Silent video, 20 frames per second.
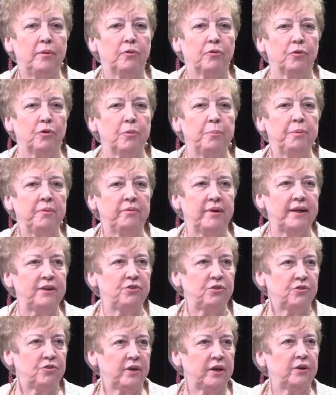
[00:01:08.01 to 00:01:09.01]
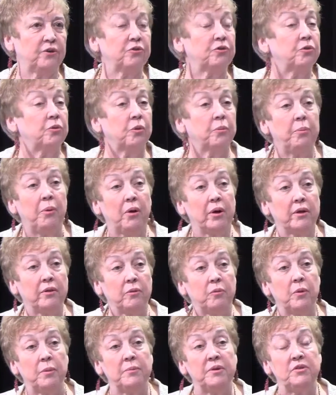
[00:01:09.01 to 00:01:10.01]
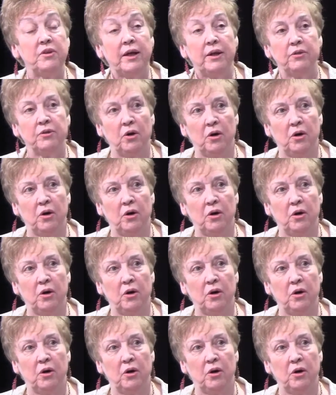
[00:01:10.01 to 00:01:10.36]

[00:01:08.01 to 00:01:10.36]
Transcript: group of legislators who are part of the Women's Health